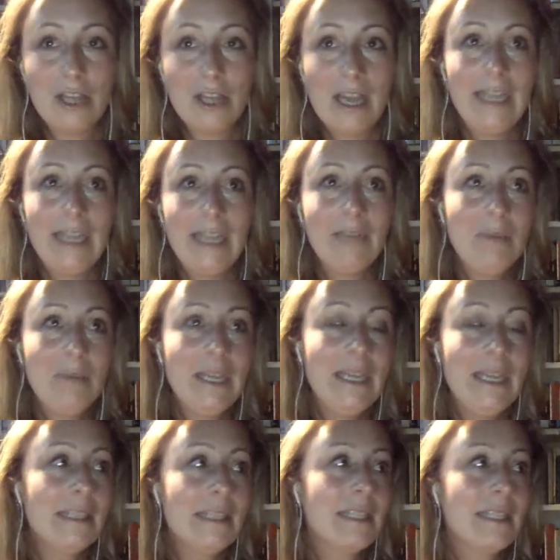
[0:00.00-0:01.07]
It
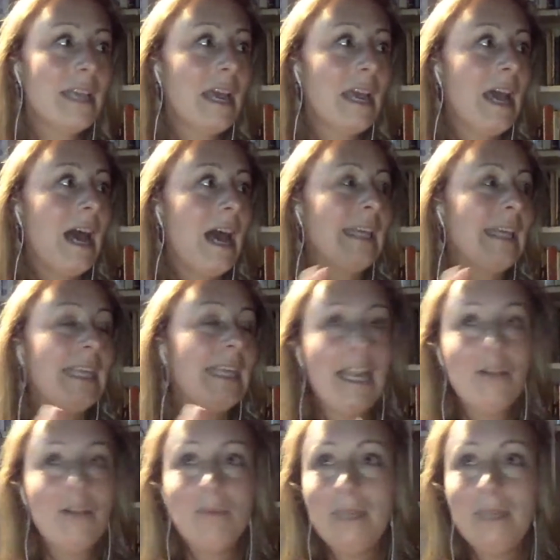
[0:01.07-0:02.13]
means I can't
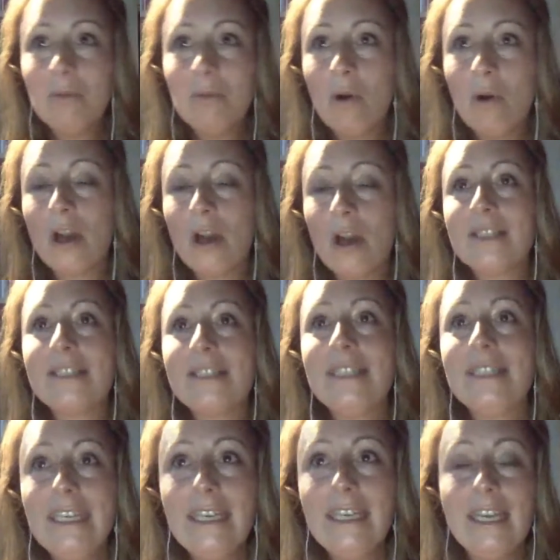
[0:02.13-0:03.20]
be more.
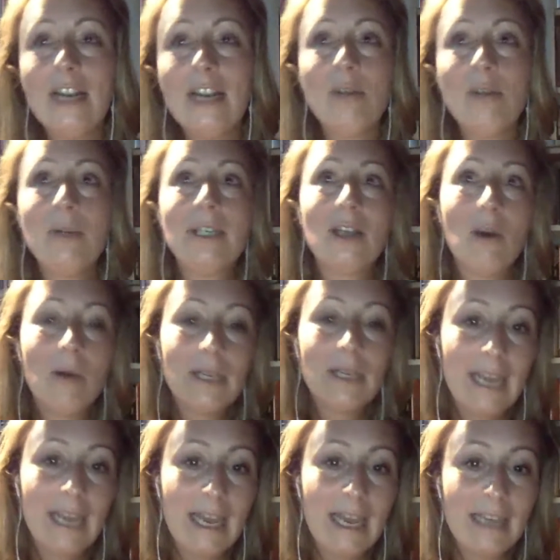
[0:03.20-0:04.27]
See, here we go
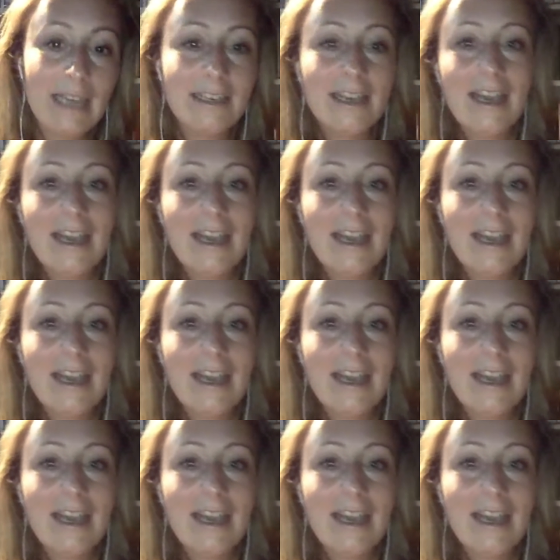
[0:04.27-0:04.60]
again.